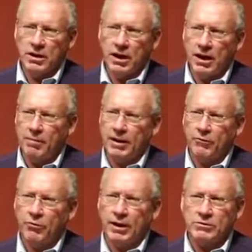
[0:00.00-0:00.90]
I
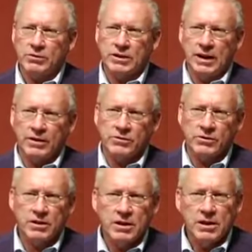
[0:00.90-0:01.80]
believe Christ was the
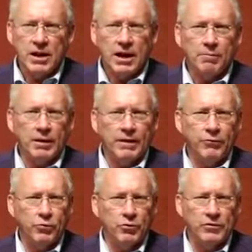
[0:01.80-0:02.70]
answer. I
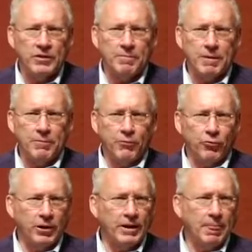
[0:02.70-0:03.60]
believe truth has set people
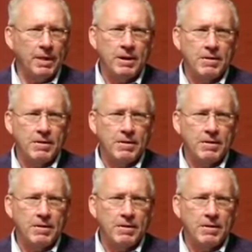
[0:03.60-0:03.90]
free.